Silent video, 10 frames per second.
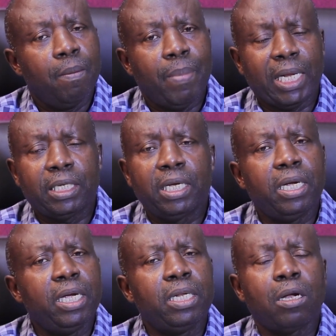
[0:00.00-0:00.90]
But
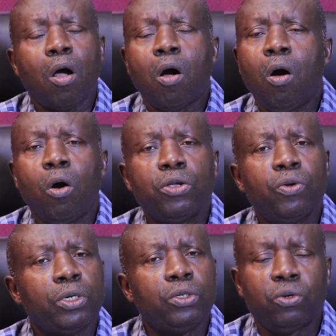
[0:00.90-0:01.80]
in all
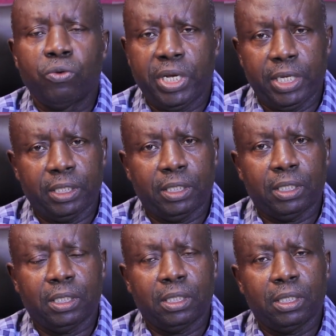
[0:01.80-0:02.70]
your
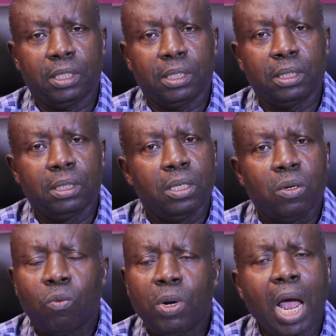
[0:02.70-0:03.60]
doings,
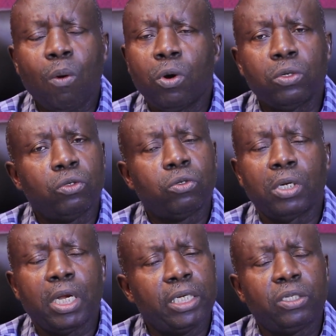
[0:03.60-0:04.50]
what I want to
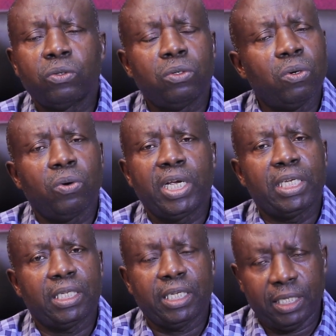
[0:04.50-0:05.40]
let you know is
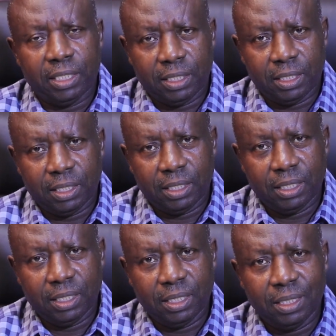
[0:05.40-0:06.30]

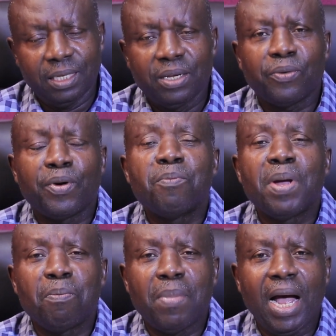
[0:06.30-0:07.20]
this.
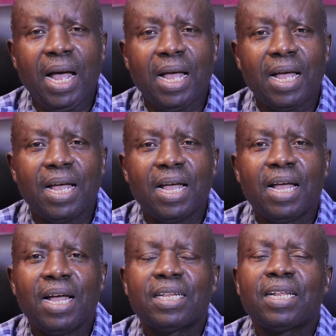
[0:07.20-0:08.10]
Remember,
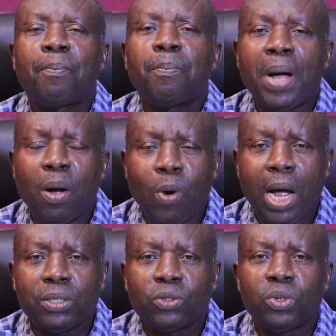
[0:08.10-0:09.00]
the
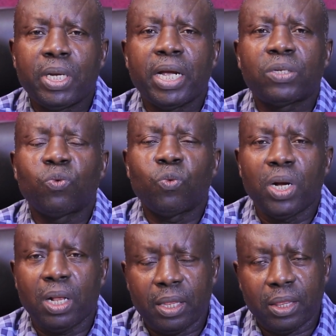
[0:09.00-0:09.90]
power to get
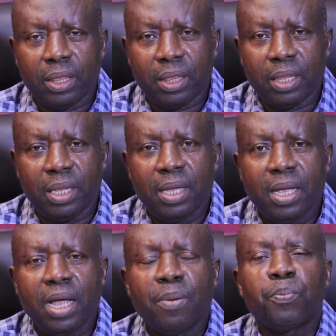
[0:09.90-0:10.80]
wealth
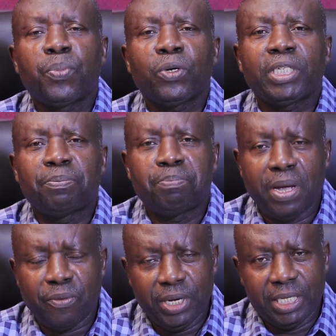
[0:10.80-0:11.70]
and
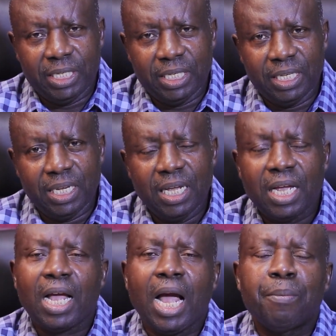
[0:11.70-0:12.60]
prosperity
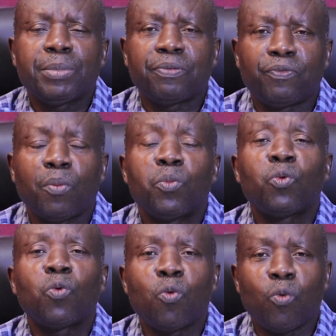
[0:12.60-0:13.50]
comes from
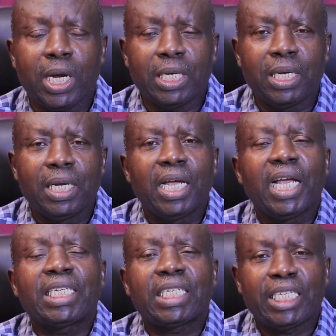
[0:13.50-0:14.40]
no one
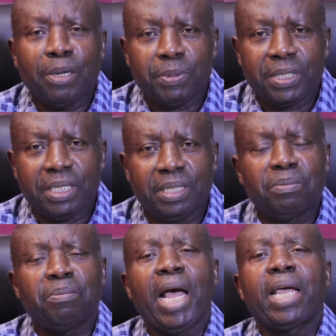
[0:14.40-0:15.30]
except
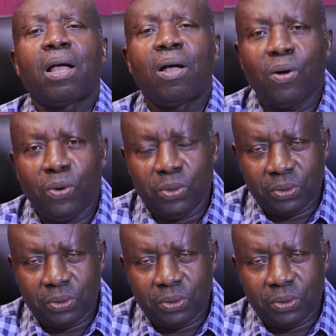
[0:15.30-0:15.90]
by God.